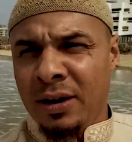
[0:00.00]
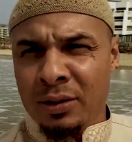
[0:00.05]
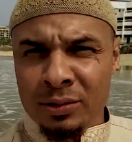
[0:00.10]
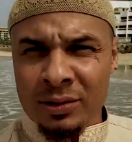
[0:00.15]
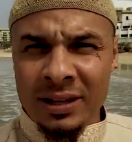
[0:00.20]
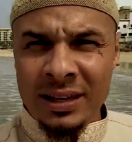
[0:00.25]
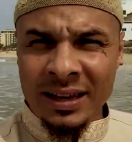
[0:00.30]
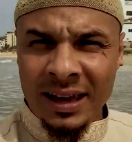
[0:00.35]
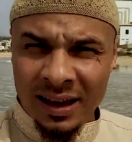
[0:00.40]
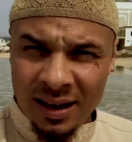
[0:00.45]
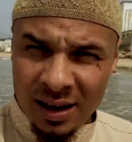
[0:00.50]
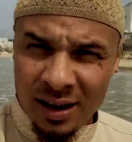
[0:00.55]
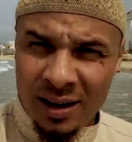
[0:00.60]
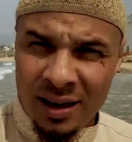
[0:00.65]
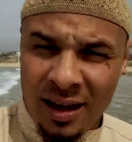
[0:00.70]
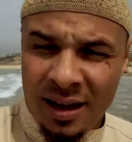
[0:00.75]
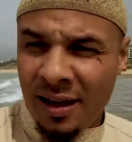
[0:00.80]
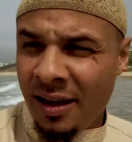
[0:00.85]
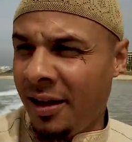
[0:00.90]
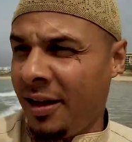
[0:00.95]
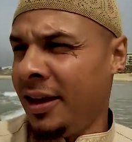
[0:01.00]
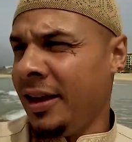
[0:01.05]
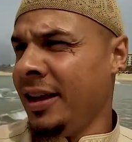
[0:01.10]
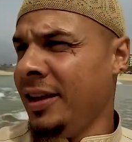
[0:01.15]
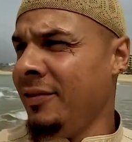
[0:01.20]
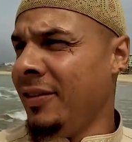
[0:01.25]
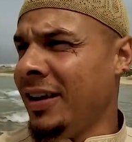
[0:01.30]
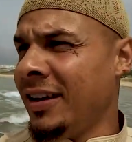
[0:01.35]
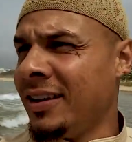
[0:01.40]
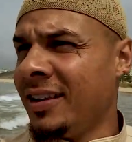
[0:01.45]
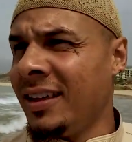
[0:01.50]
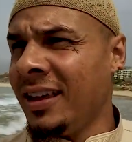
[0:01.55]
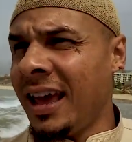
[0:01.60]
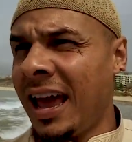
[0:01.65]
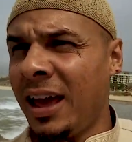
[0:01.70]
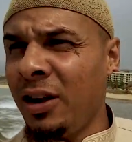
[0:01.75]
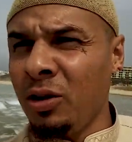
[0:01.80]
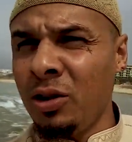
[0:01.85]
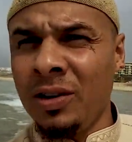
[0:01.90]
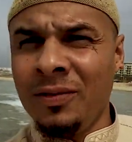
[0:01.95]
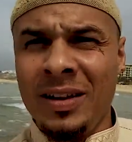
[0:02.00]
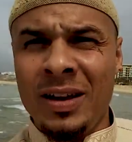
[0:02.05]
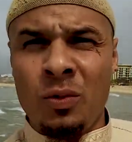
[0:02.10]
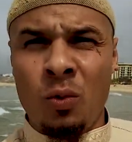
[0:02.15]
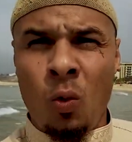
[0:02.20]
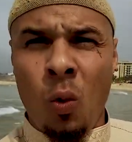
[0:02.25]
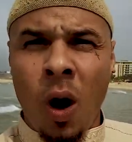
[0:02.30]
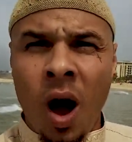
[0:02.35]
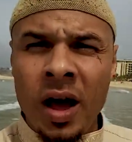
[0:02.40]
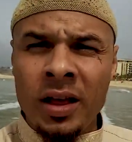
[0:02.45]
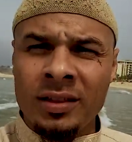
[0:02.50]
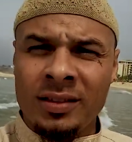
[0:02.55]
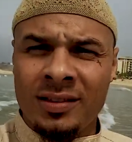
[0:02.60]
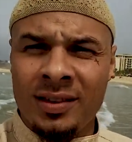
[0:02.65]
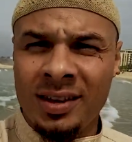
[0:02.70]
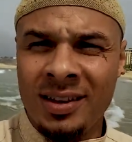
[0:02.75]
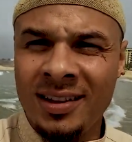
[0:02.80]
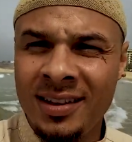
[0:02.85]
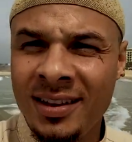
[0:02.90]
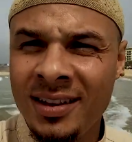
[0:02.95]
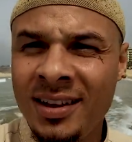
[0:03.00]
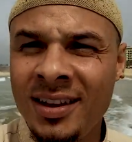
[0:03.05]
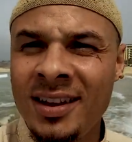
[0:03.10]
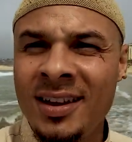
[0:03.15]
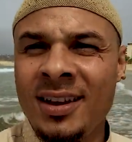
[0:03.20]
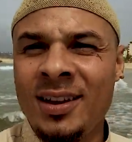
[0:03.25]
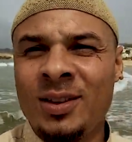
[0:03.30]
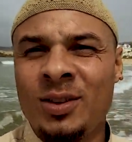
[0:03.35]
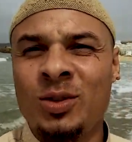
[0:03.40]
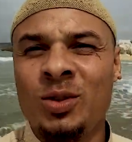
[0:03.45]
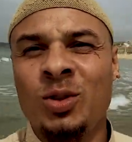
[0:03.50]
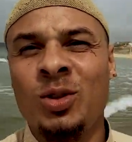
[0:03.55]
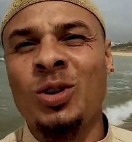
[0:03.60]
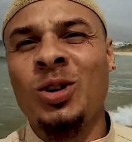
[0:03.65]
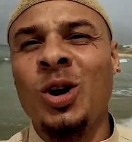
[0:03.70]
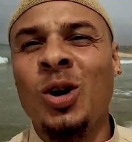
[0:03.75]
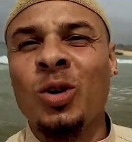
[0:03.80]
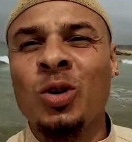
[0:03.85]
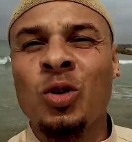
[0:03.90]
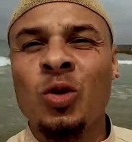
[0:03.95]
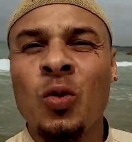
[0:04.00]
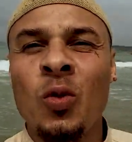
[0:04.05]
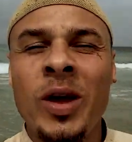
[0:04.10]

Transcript: I don't think I'm gonna even, I don't even want to go